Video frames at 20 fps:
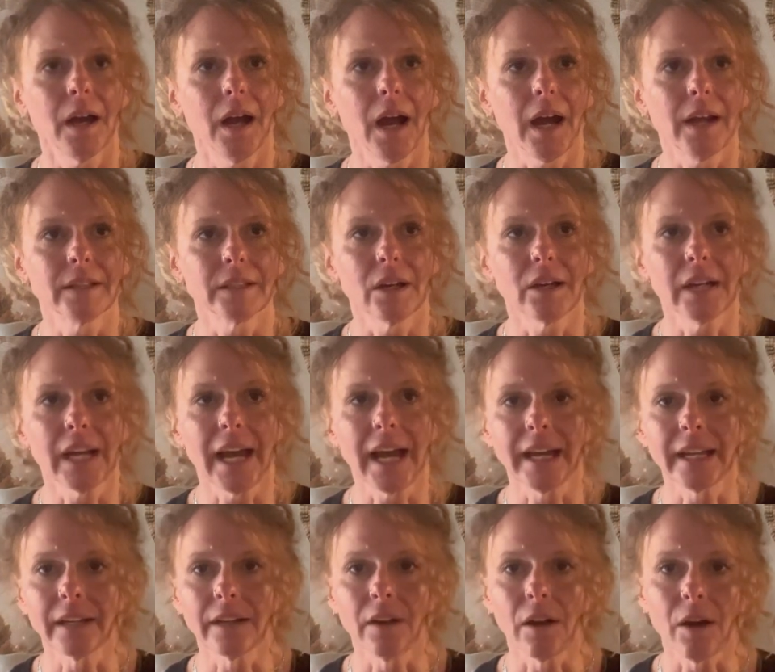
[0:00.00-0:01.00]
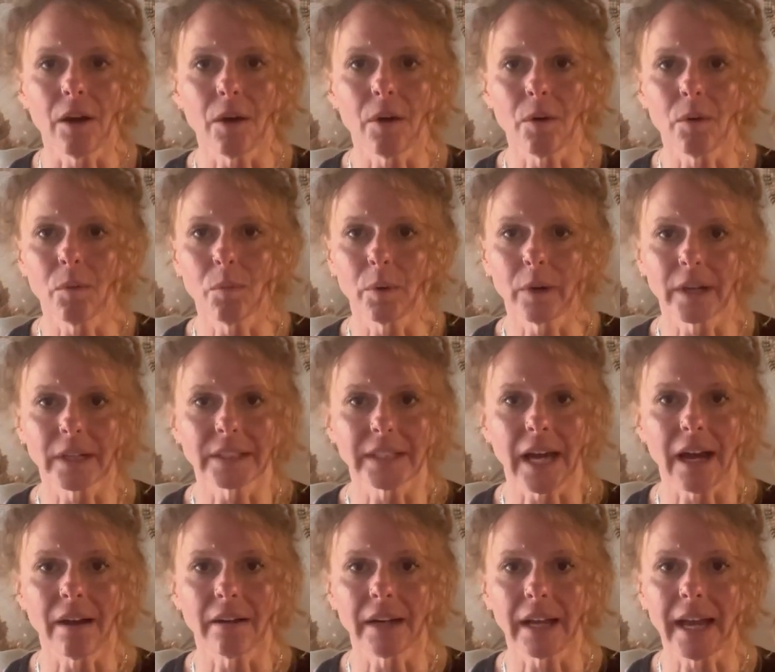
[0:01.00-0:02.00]
I thought I had it all worked
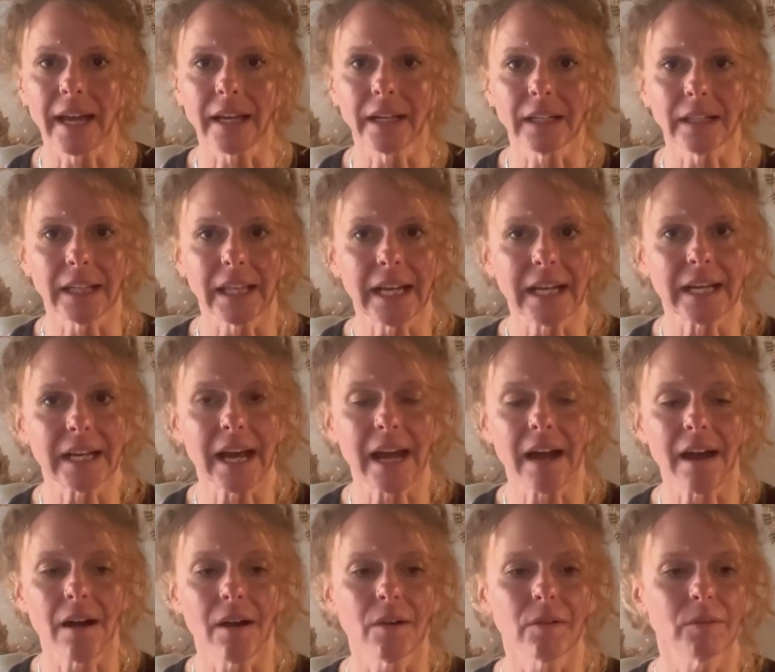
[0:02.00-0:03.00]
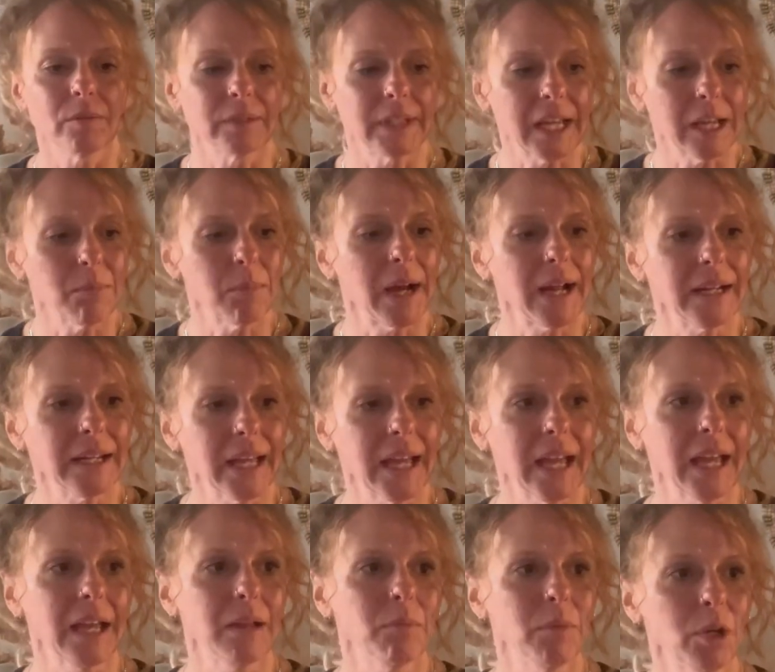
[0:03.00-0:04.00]
out. I had it laid out day by
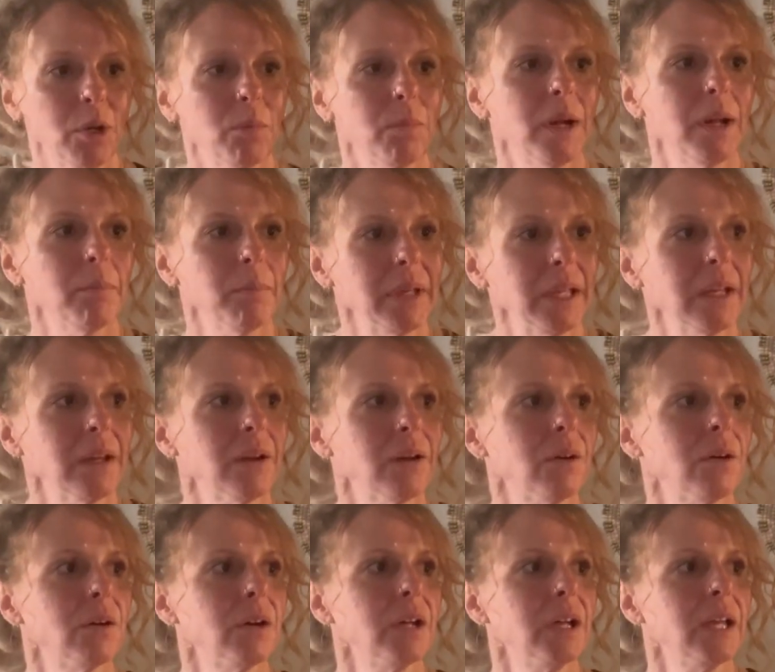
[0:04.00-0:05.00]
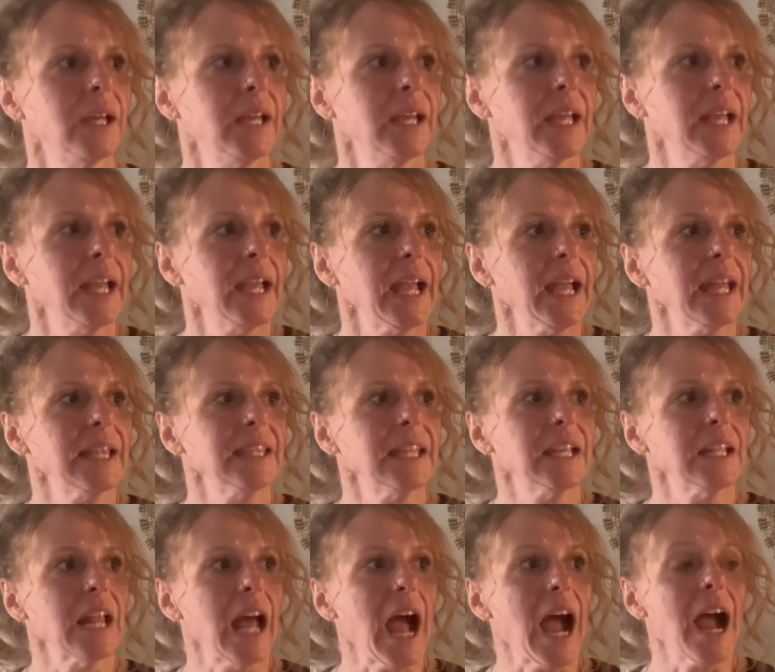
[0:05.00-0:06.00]
day, meal by meal. And
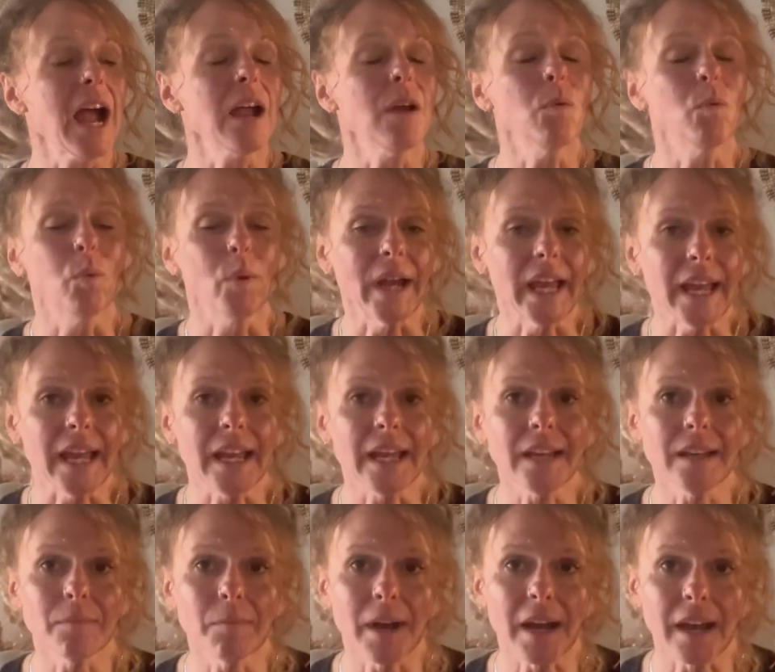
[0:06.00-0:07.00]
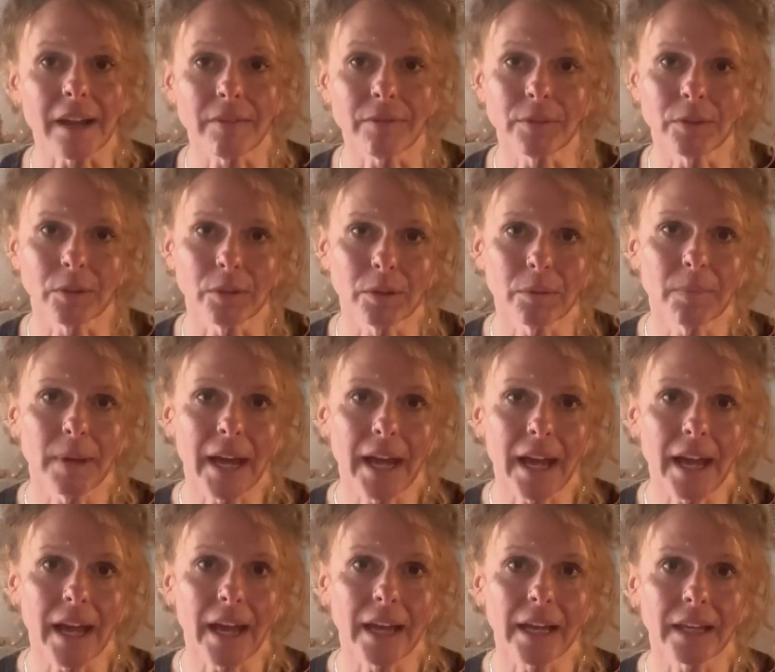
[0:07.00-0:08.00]
then I weighed my food
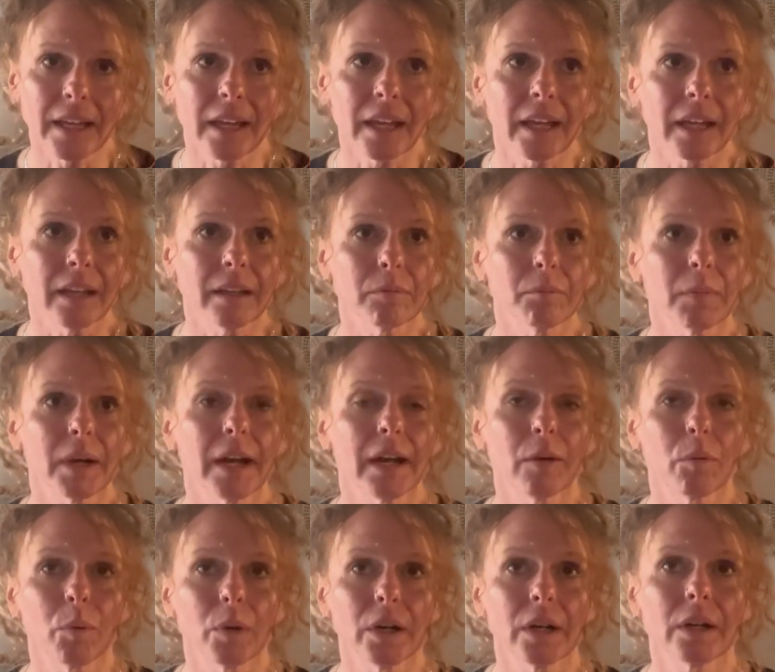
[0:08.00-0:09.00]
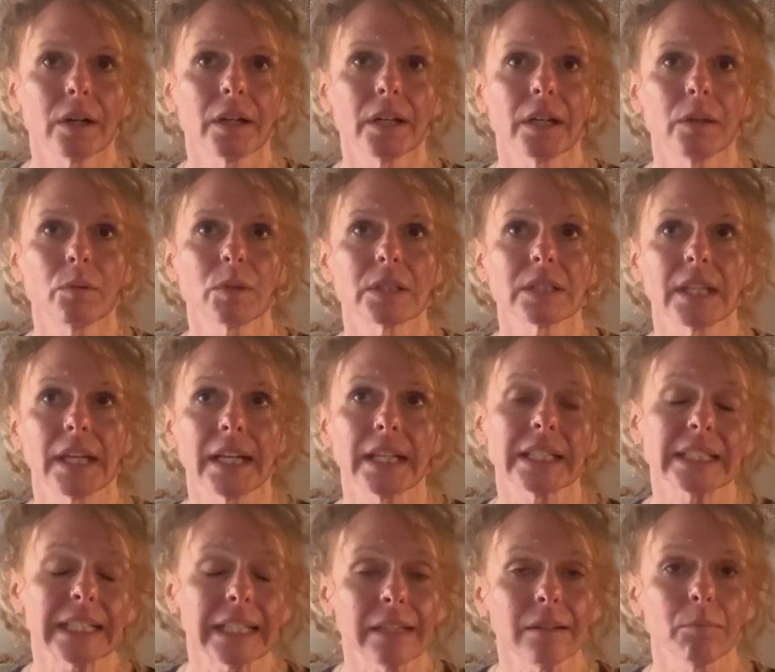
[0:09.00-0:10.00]
bag, and my word, it was like
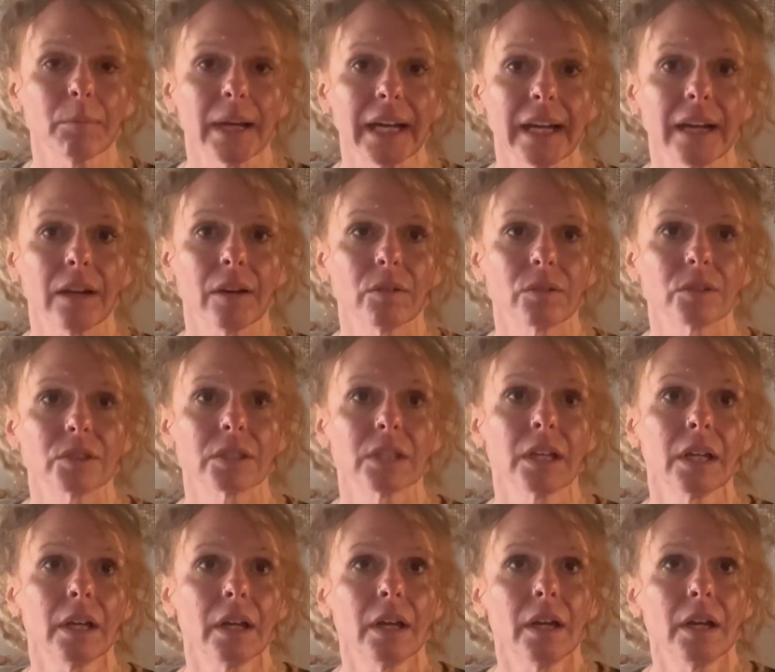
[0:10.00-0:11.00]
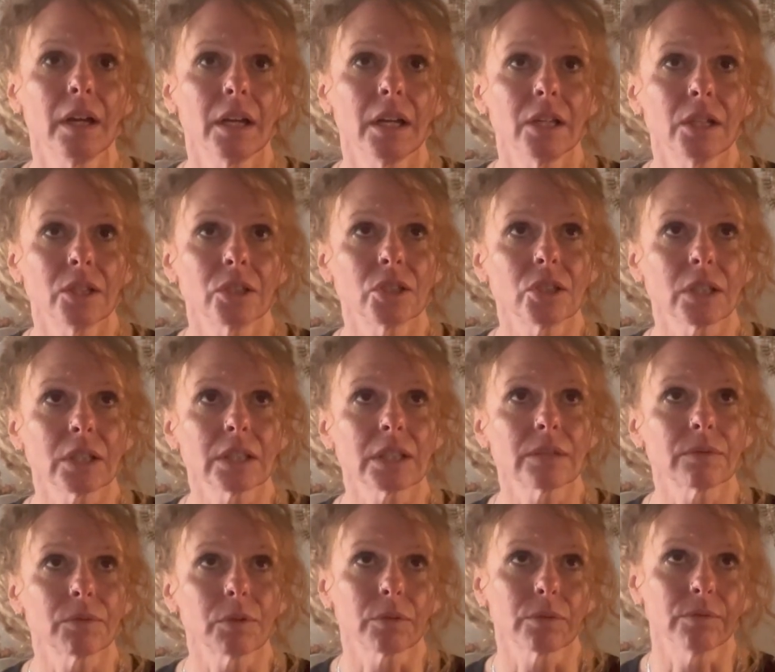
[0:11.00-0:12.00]
10 pounds
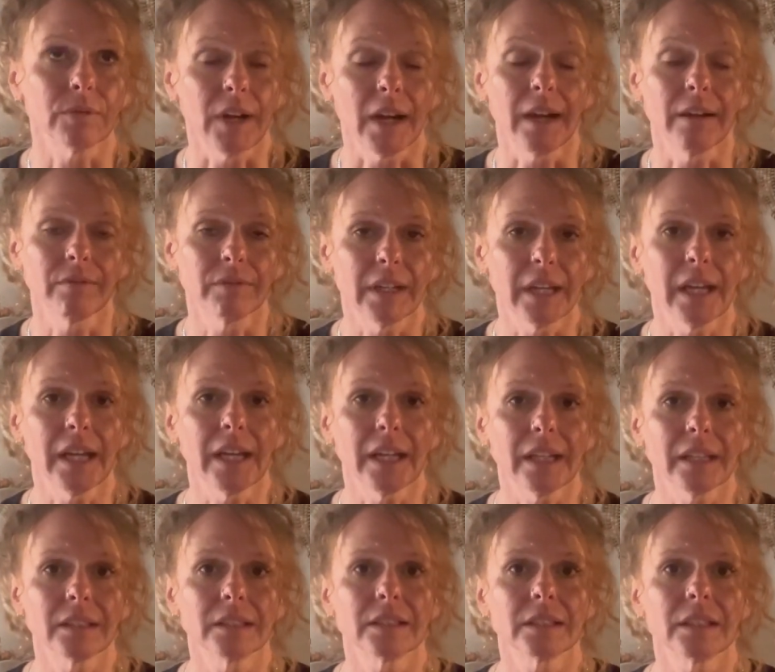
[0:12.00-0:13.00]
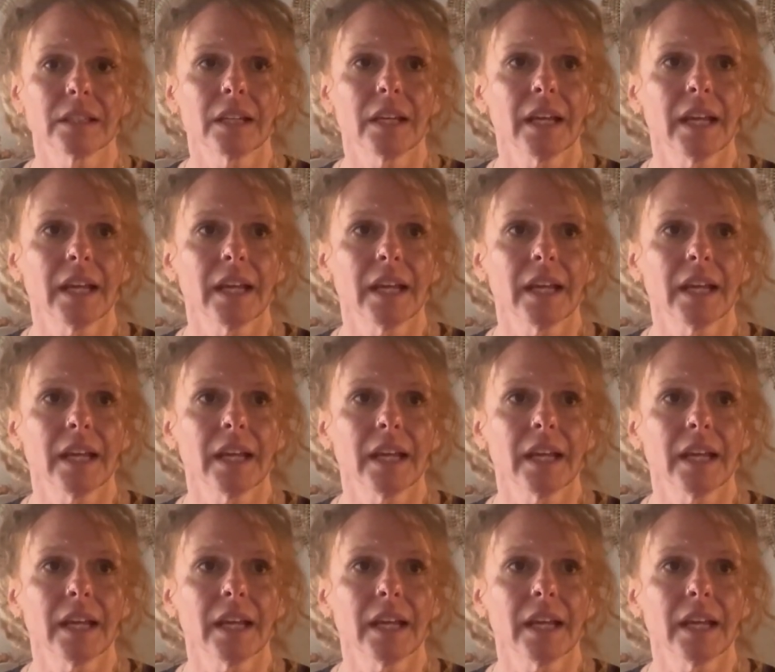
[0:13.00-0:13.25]
just for 5 days.